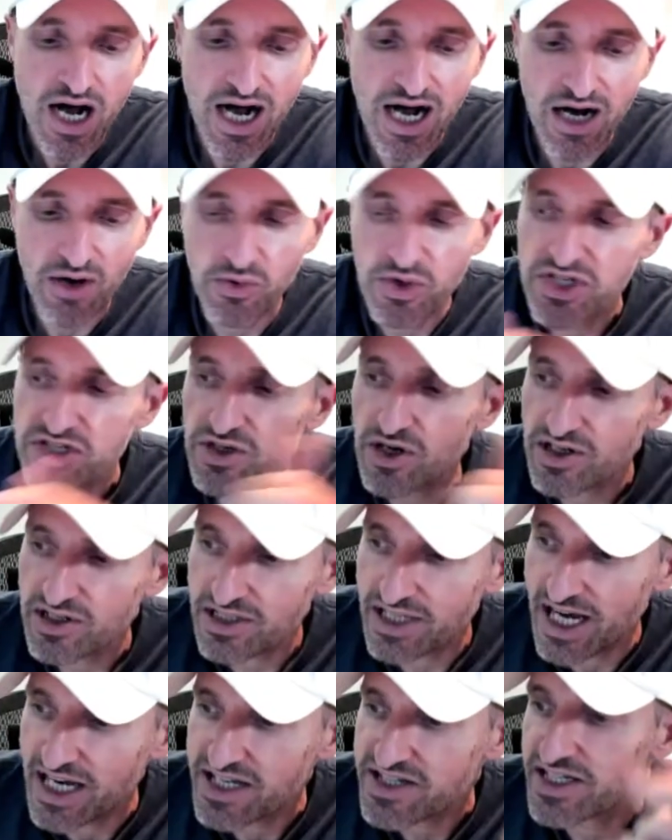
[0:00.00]
Uh, we
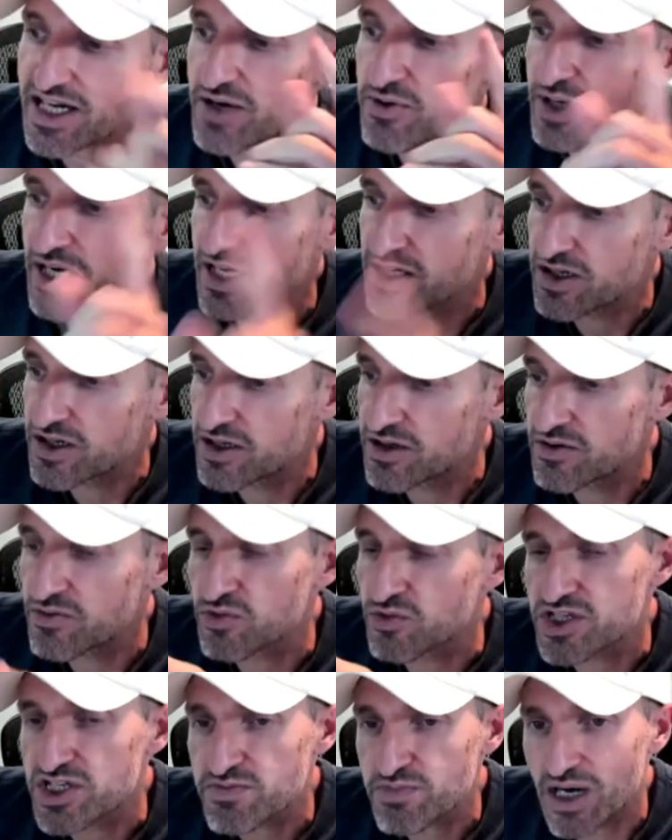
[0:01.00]
started last night. We got a good
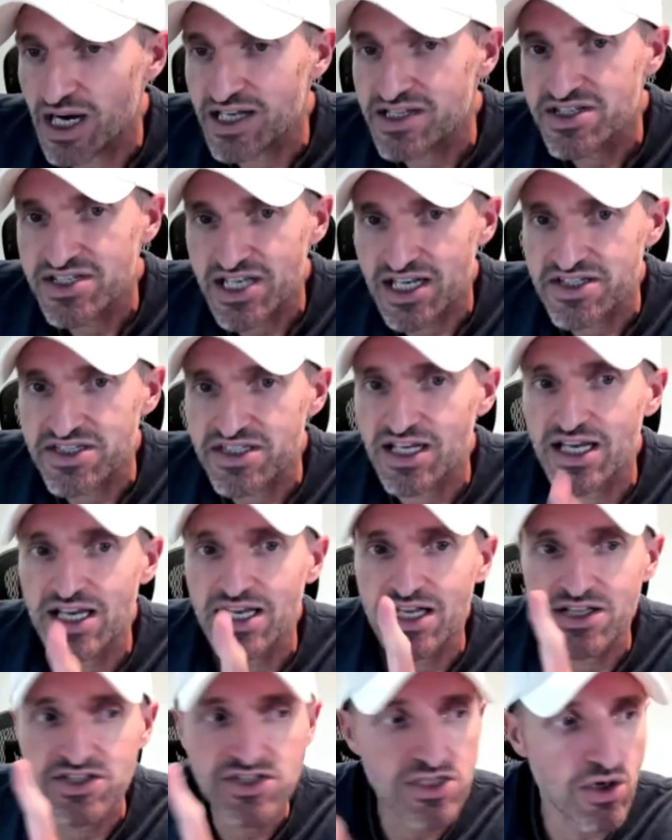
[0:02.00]
response
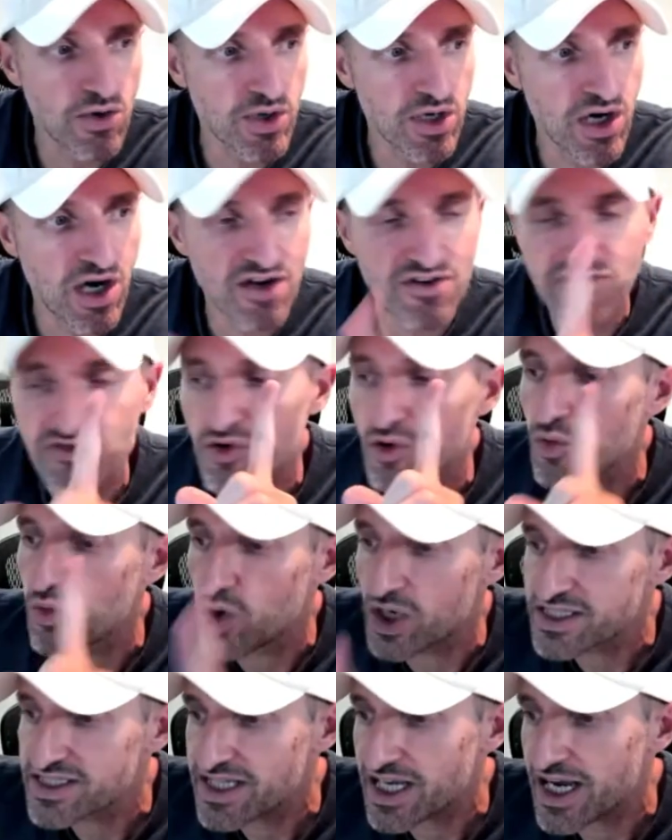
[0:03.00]
yesterday. It's going on for
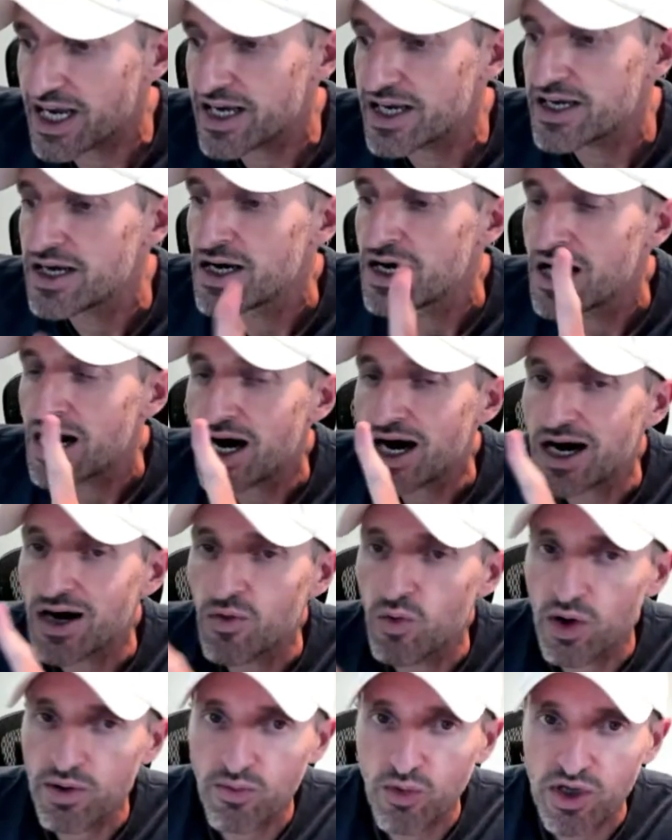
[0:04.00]
one day,
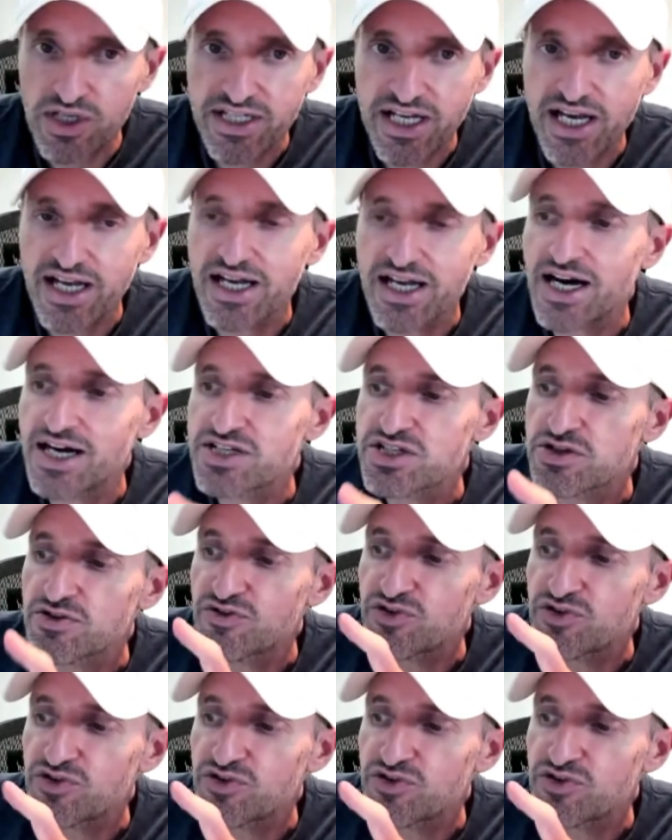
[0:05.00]
uh, one more day, guys.